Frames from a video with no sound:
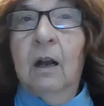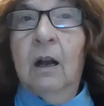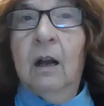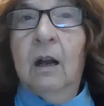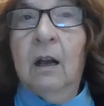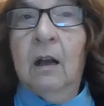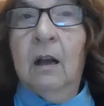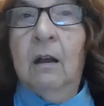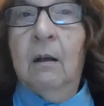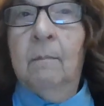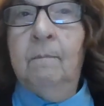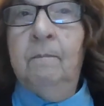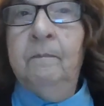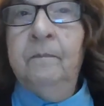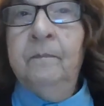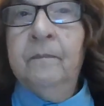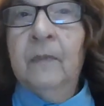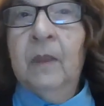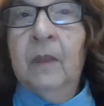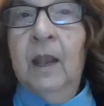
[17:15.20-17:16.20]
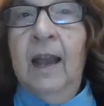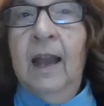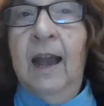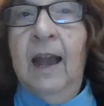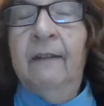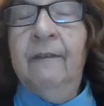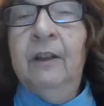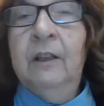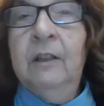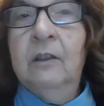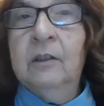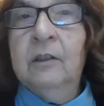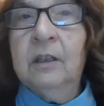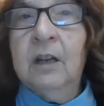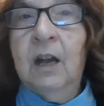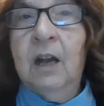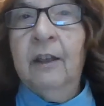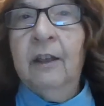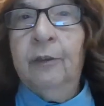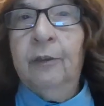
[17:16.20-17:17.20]
Um, having the
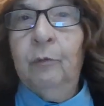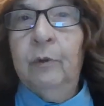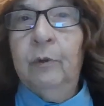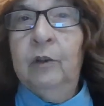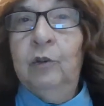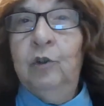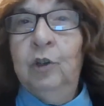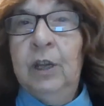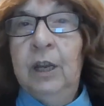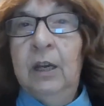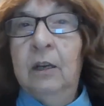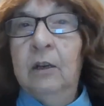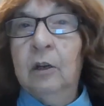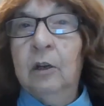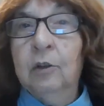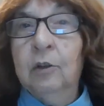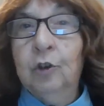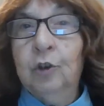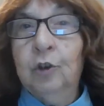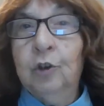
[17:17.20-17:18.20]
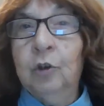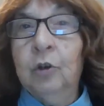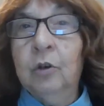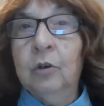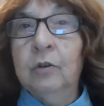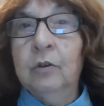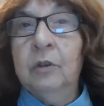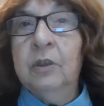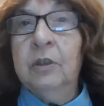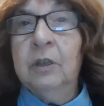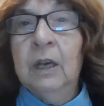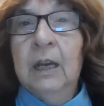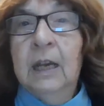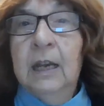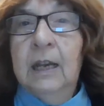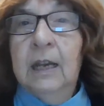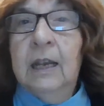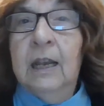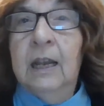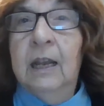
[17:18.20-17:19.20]
SCA3 gene assures
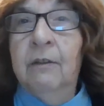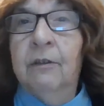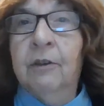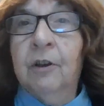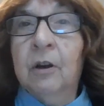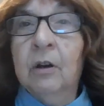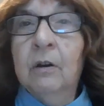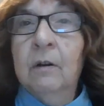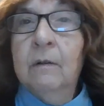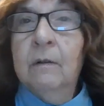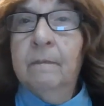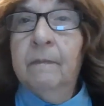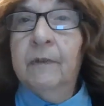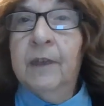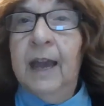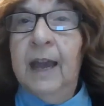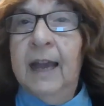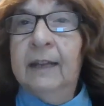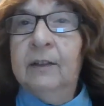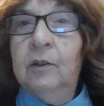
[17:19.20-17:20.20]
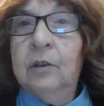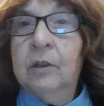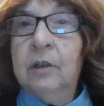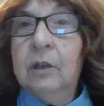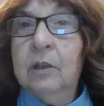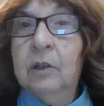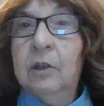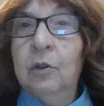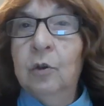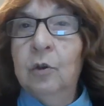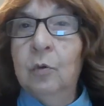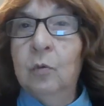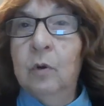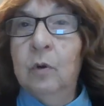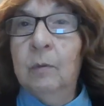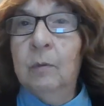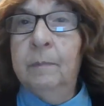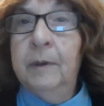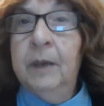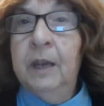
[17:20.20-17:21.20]
either that you
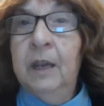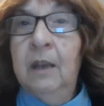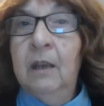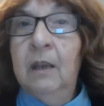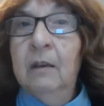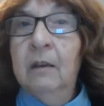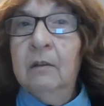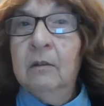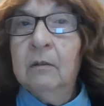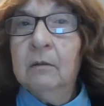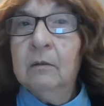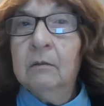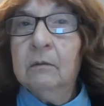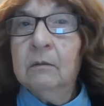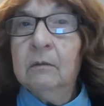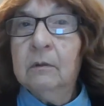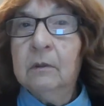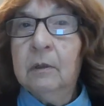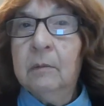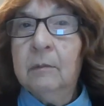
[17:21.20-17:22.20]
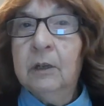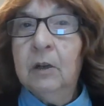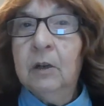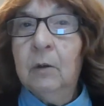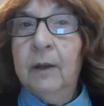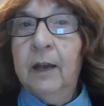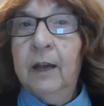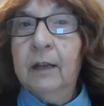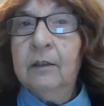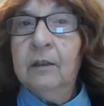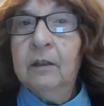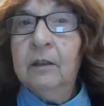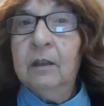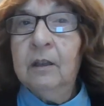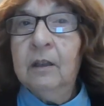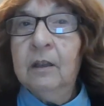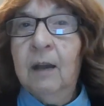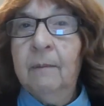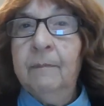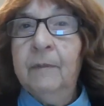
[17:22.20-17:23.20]
will be, let me go back to the
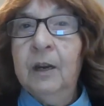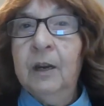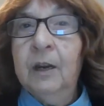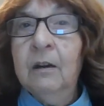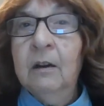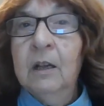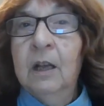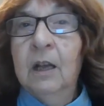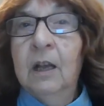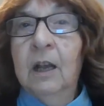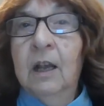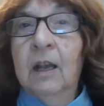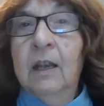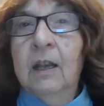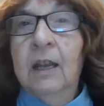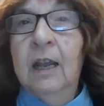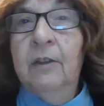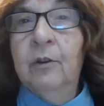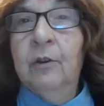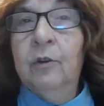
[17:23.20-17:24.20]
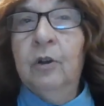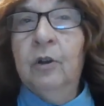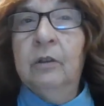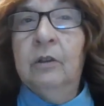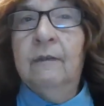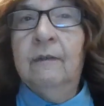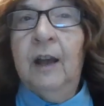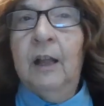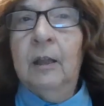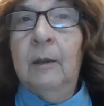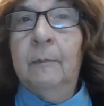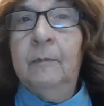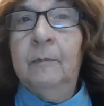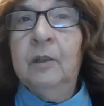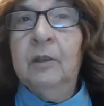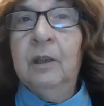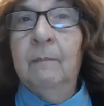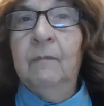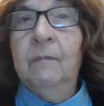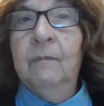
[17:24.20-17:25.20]
top there, either you'll develop the
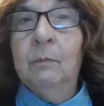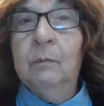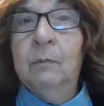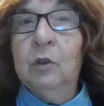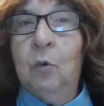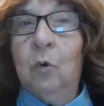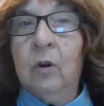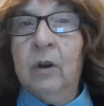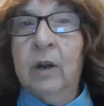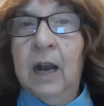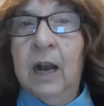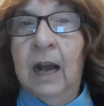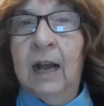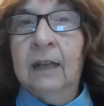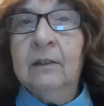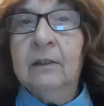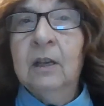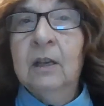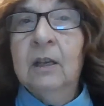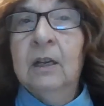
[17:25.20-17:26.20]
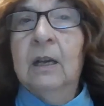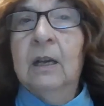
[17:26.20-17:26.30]
symptoms or not.